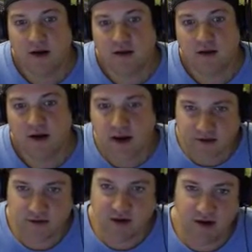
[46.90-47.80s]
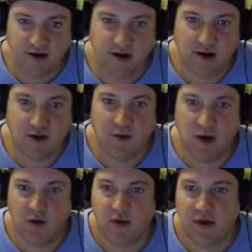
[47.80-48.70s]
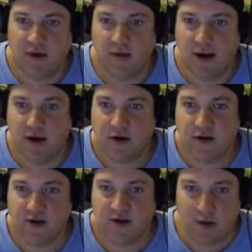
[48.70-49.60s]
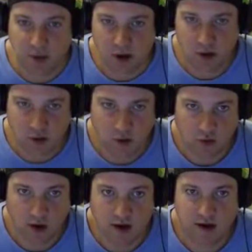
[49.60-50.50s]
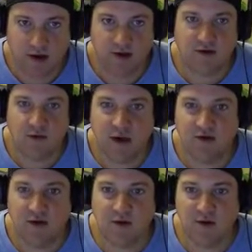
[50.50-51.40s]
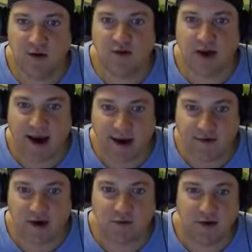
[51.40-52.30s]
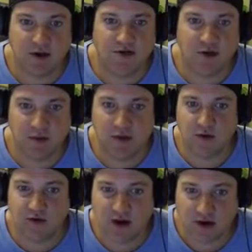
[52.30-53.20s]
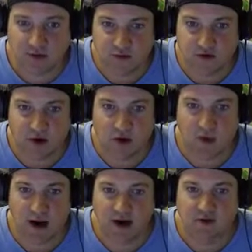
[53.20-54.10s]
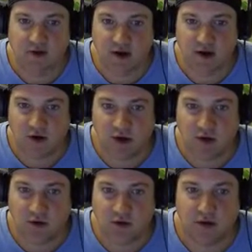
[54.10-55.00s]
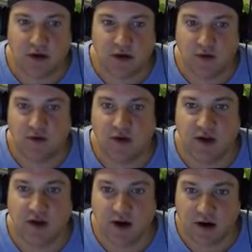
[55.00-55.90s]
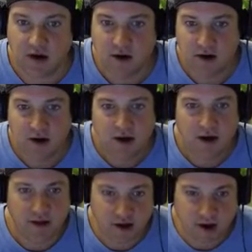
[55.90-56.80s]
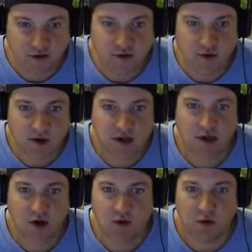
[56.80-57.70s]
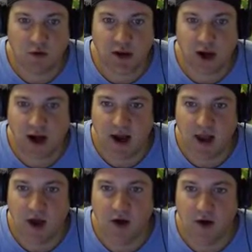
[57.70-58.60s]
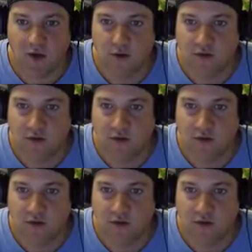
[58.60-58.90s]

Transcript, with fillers: The next thing that you may think about is CPU, right? Is my CPU taxed? How many CPU cycles are we actually going through and using here? And the next one here would be I.O.